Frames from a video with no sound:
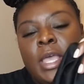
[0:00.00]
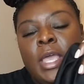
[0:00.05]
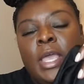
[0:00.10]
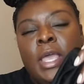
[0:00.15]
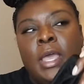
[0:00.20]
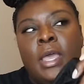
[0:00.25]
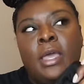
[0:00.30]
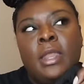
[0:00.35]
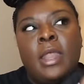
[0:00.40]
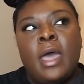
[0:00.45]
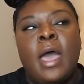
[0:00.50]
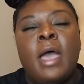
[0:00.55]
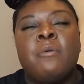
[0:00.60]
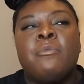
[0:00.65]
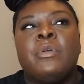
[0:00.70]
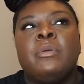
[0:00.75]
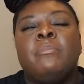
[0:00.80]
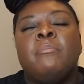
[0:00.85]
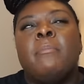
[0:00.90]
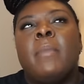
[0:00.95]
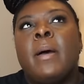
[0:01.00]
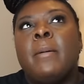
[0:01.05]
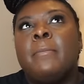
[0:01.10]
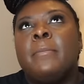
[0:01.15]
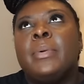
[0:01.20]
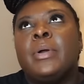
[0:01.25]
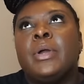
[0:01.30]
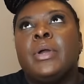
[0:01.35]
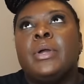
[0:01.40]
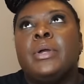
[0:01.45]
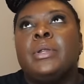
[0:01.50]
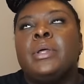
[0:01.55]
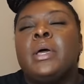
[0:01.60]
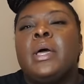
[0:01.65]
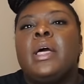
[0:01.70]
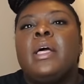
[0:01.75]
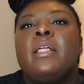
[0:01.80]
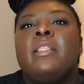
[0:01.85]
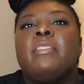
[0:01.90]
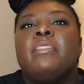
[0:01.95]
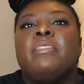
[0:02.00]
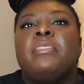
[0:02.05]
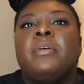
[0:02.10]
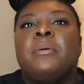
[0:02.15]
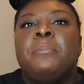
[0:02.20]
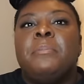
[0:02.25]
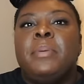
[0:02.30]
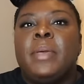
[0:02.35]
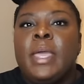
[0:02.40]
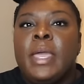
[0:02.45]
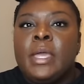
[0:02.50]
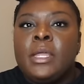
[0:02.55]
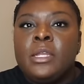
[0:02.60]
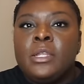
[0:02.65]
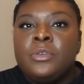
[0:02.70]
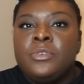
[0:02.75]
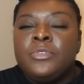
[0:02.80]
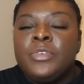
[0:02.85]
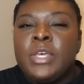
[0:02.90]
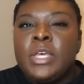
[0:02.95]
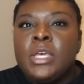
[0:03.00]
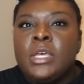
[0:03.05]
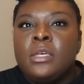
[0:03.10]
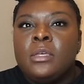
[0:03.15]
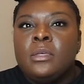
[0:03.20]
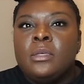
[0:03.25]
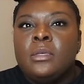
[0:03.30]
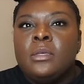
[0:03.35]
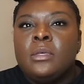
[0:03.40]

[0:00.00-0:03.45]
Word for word: and I remembered the band of it